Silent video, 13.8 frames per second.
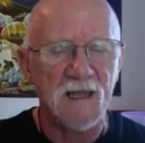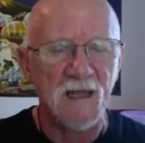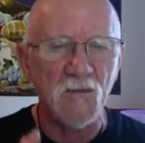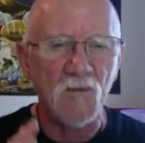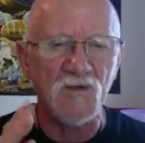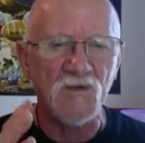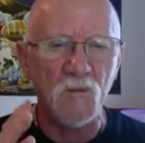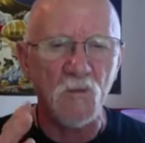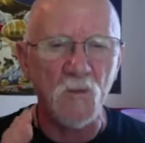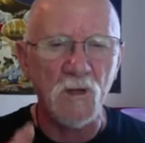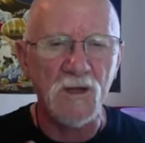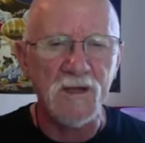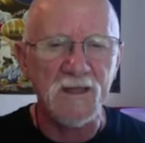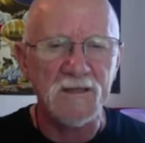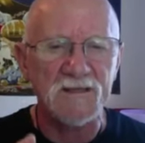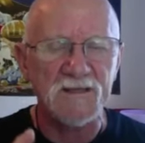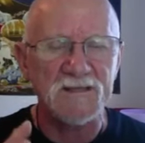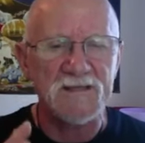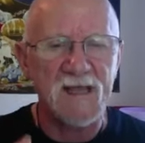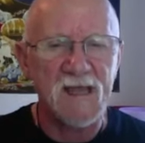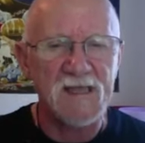it was willing to
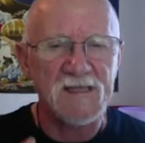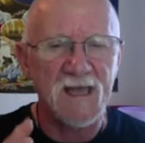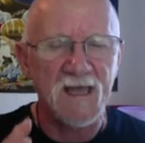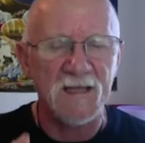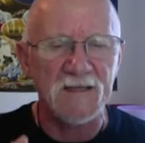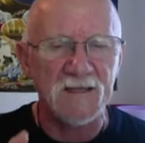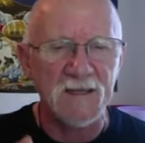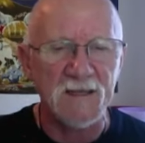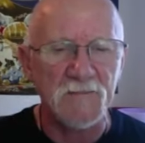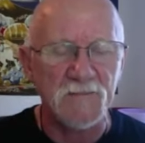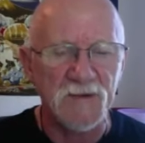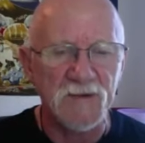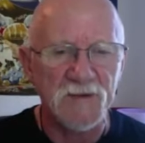take that leap.